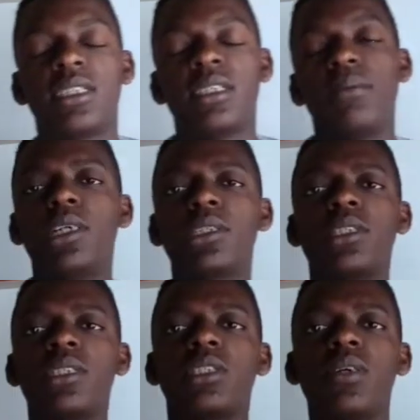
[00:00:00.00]

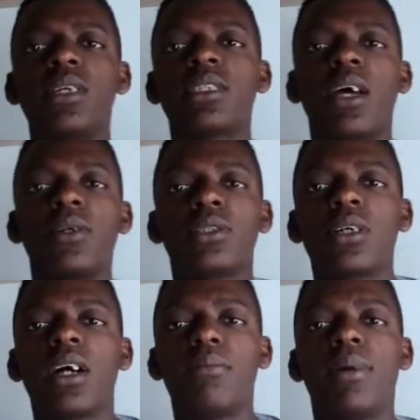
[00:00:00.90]
emotional stress, I will
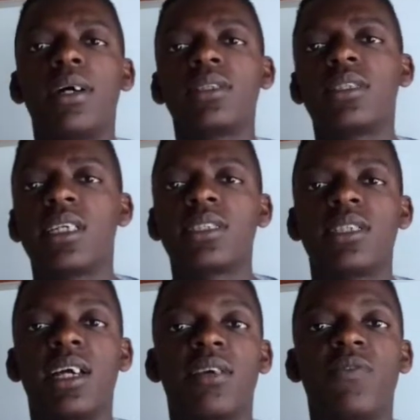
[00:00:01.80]
talk about things
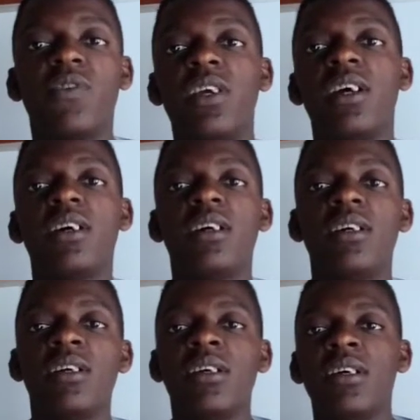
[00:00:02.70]
like fear,
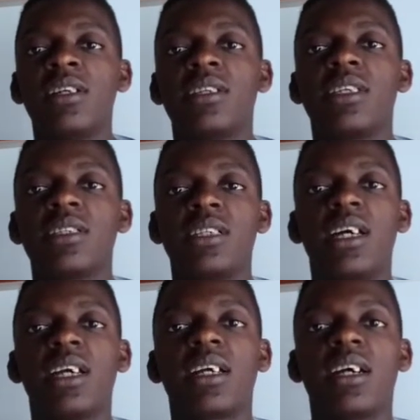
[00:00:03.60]
things
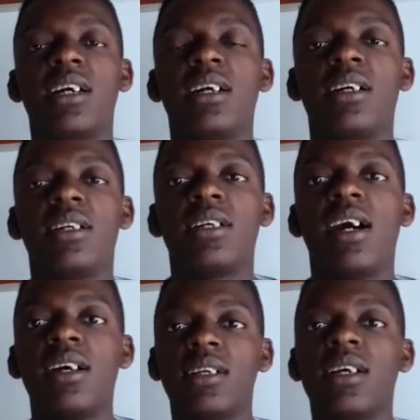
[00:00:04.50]
like
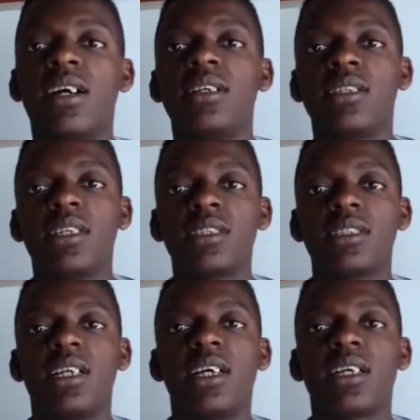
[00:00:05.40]
anger,
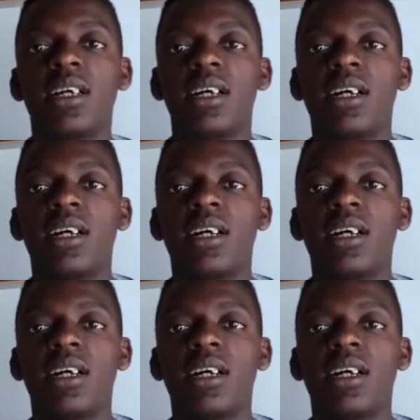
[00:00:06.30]
things like